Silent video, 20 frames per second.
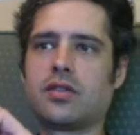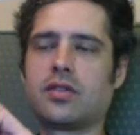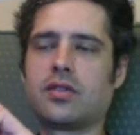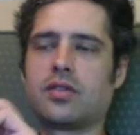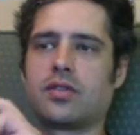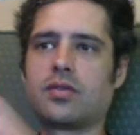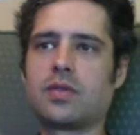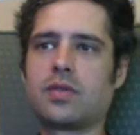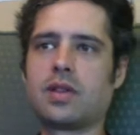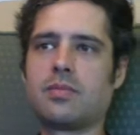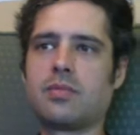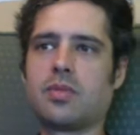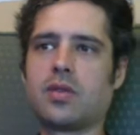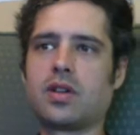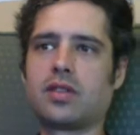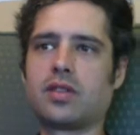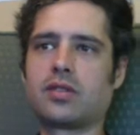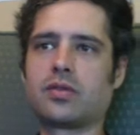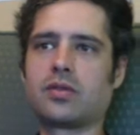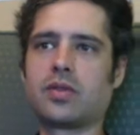
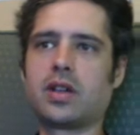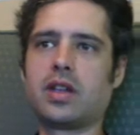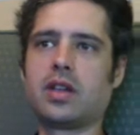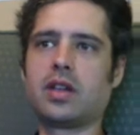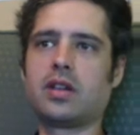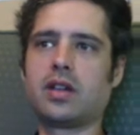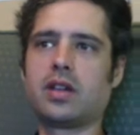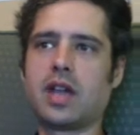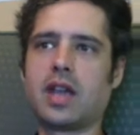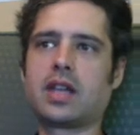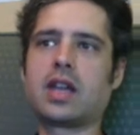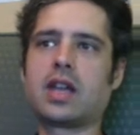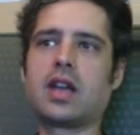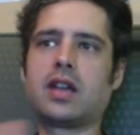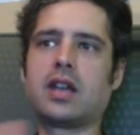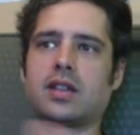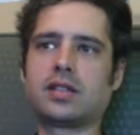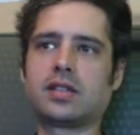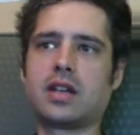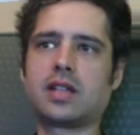3.3,
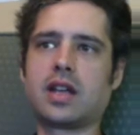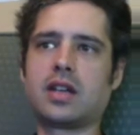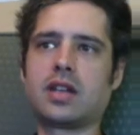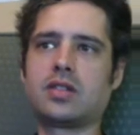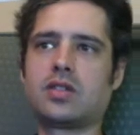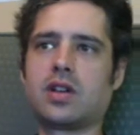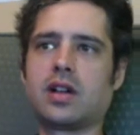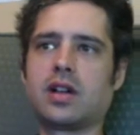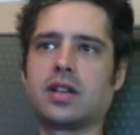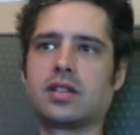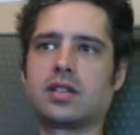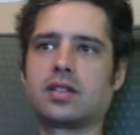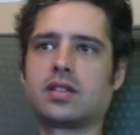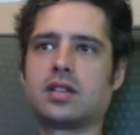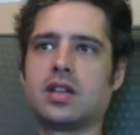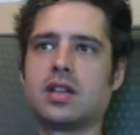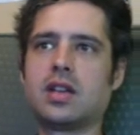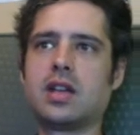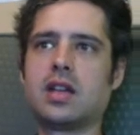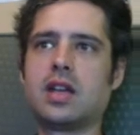aka San Andreas.
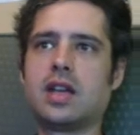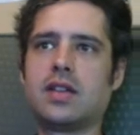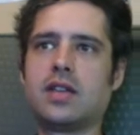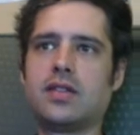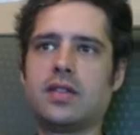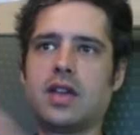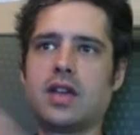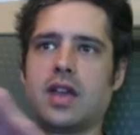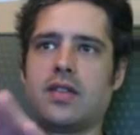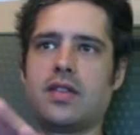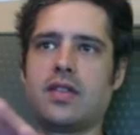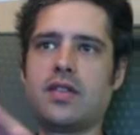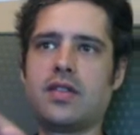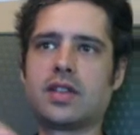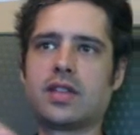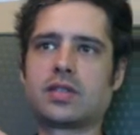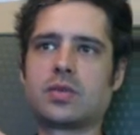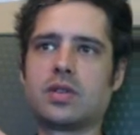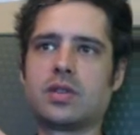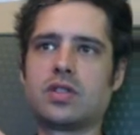And then
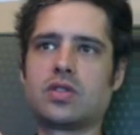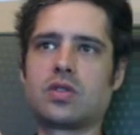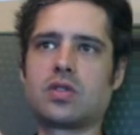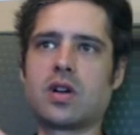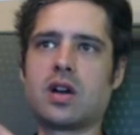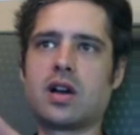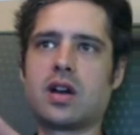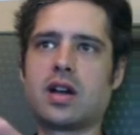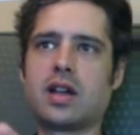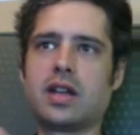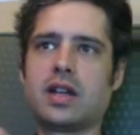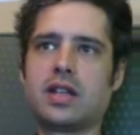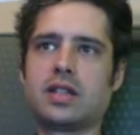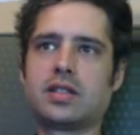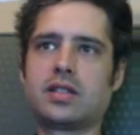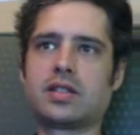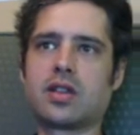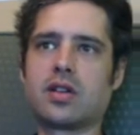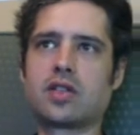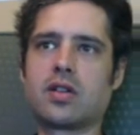this one drawn is
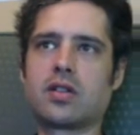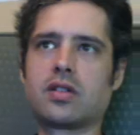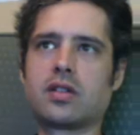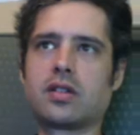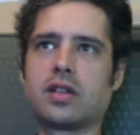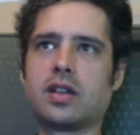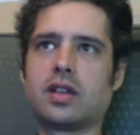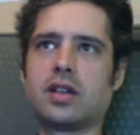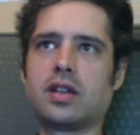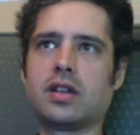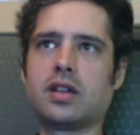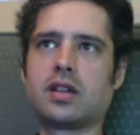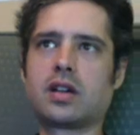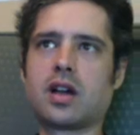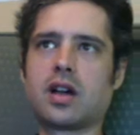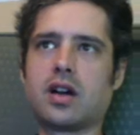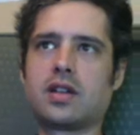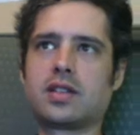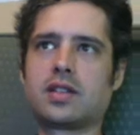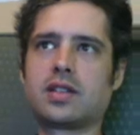the early
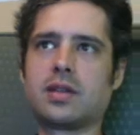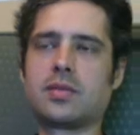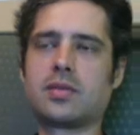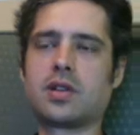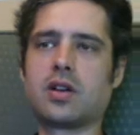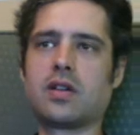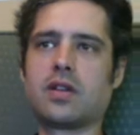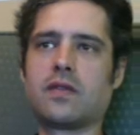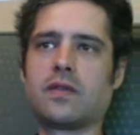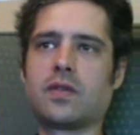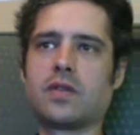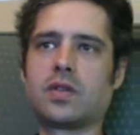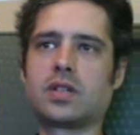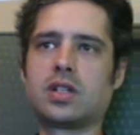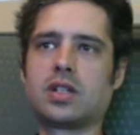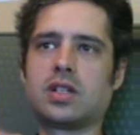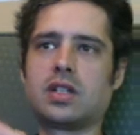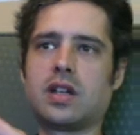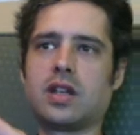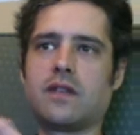concept art for
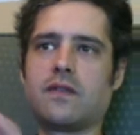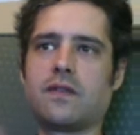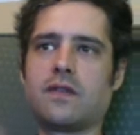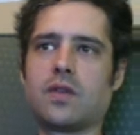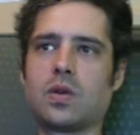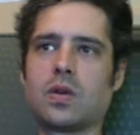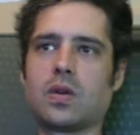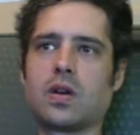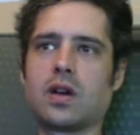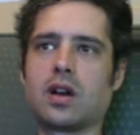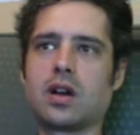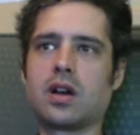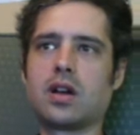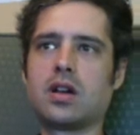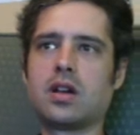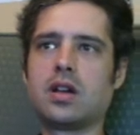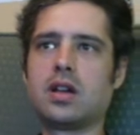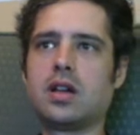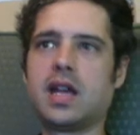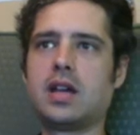GTA 4.
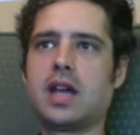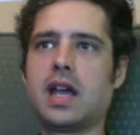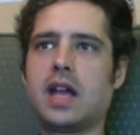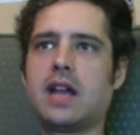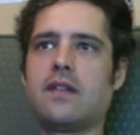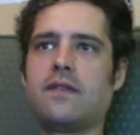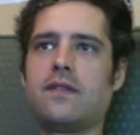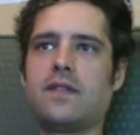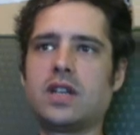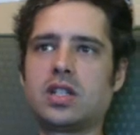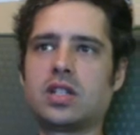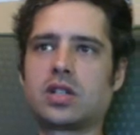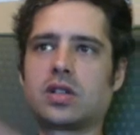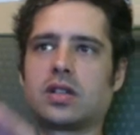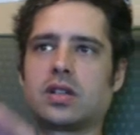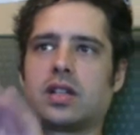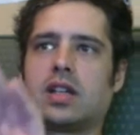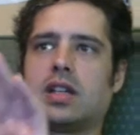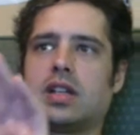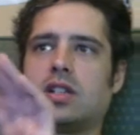And
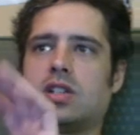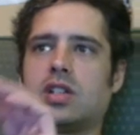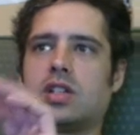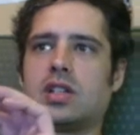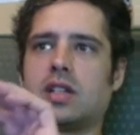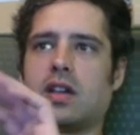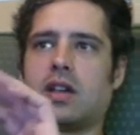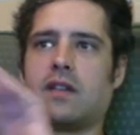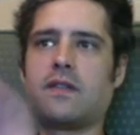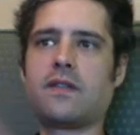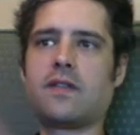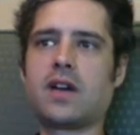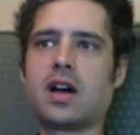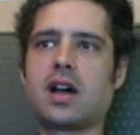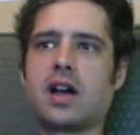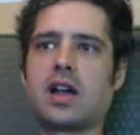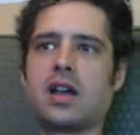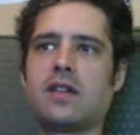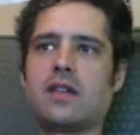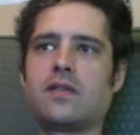eventually in GTA
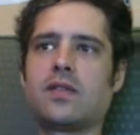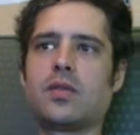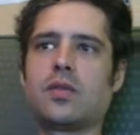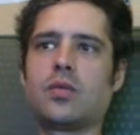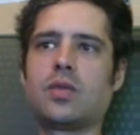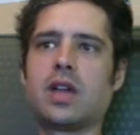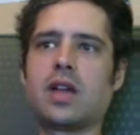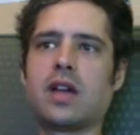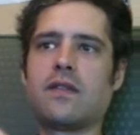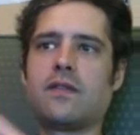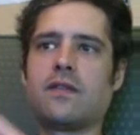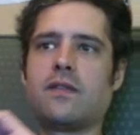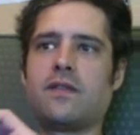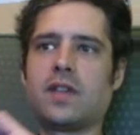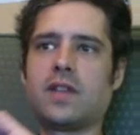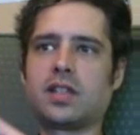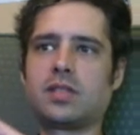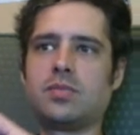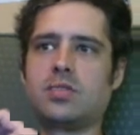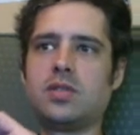5 we have
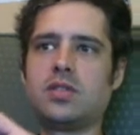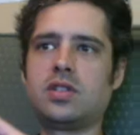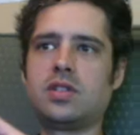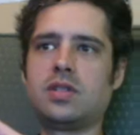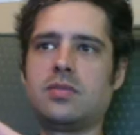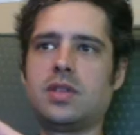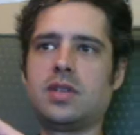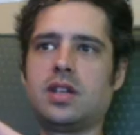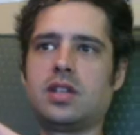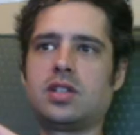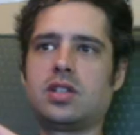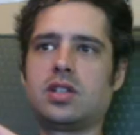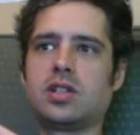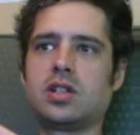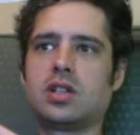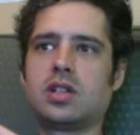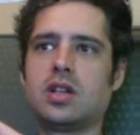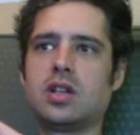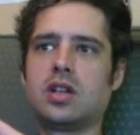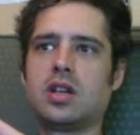Vespucci Beach,
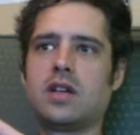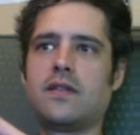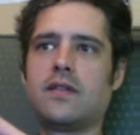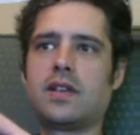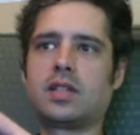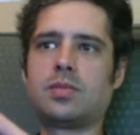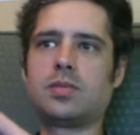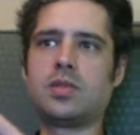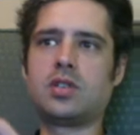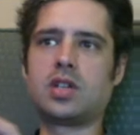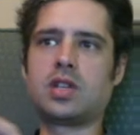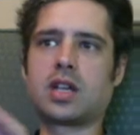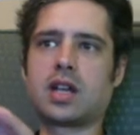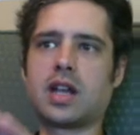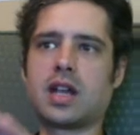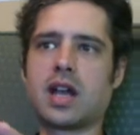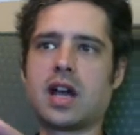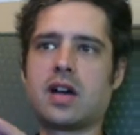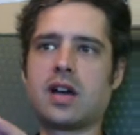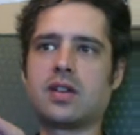Vespucci
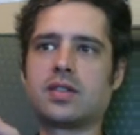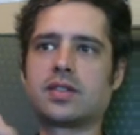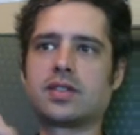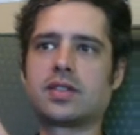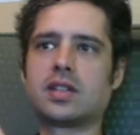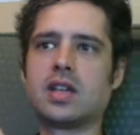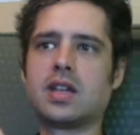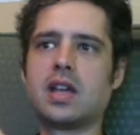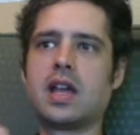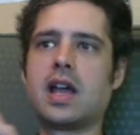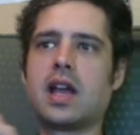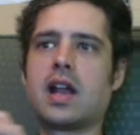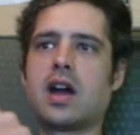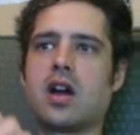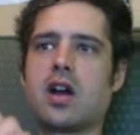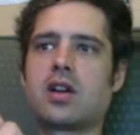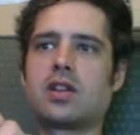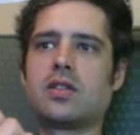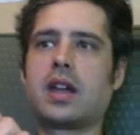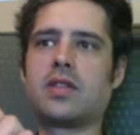Canals, and I
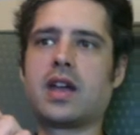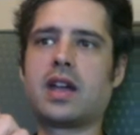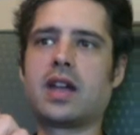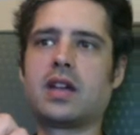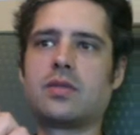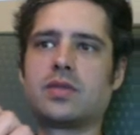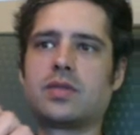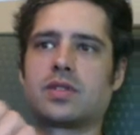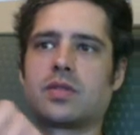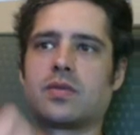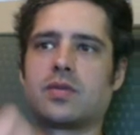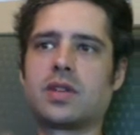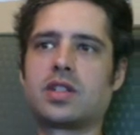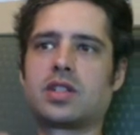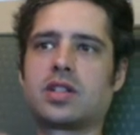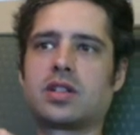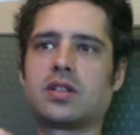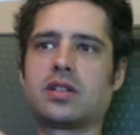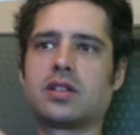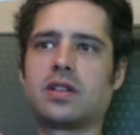argue that it was
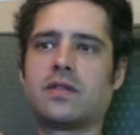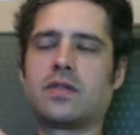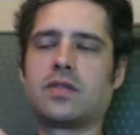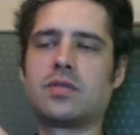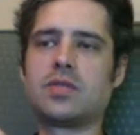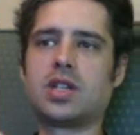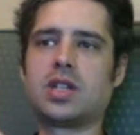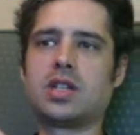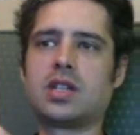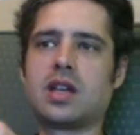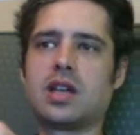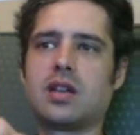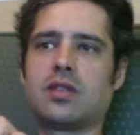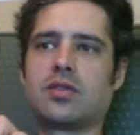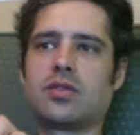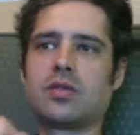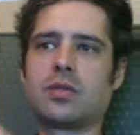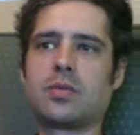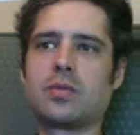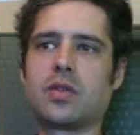originally from GTA
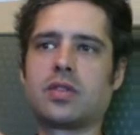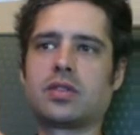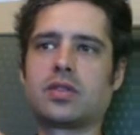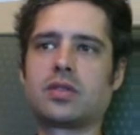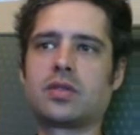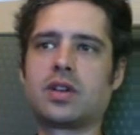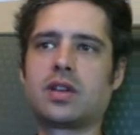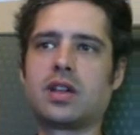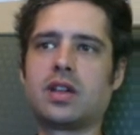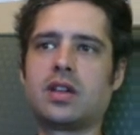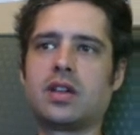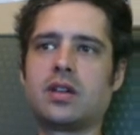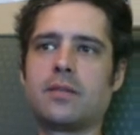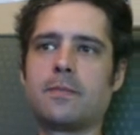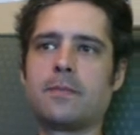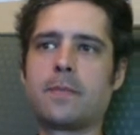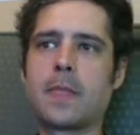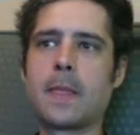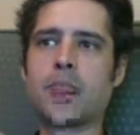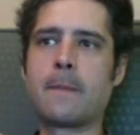3.3
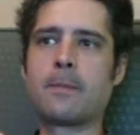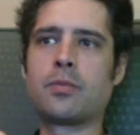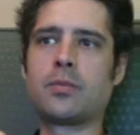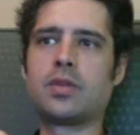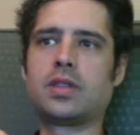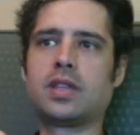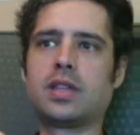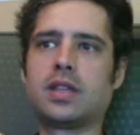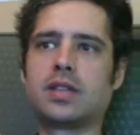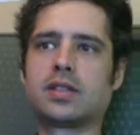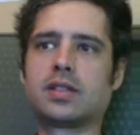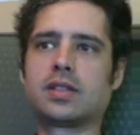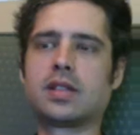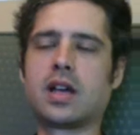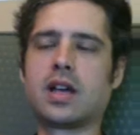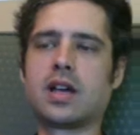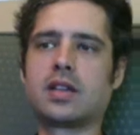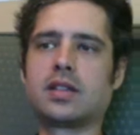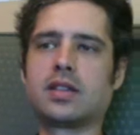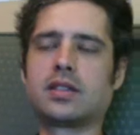with this,
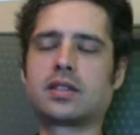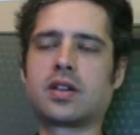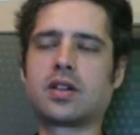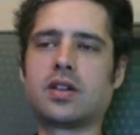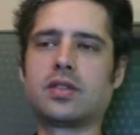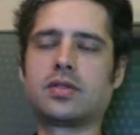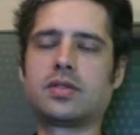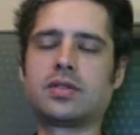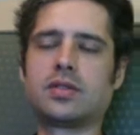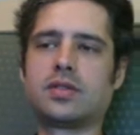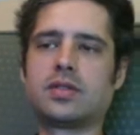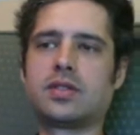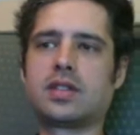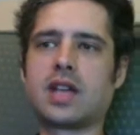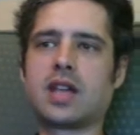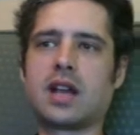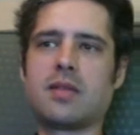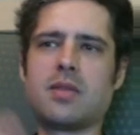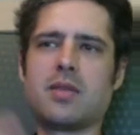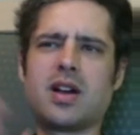it's called
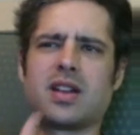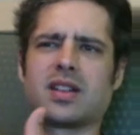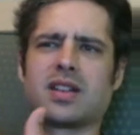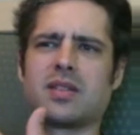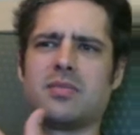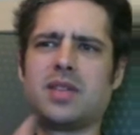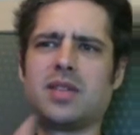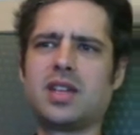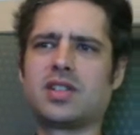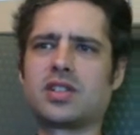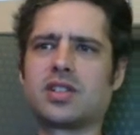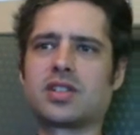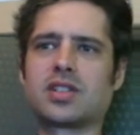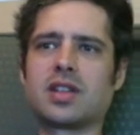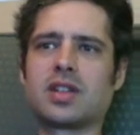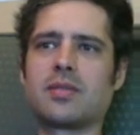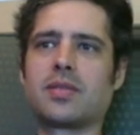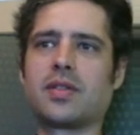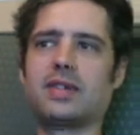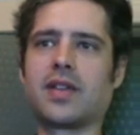Santa Monica Beach or
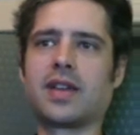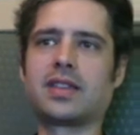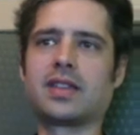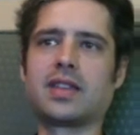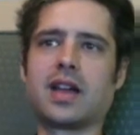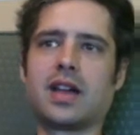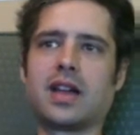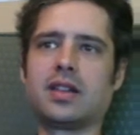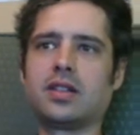something like that.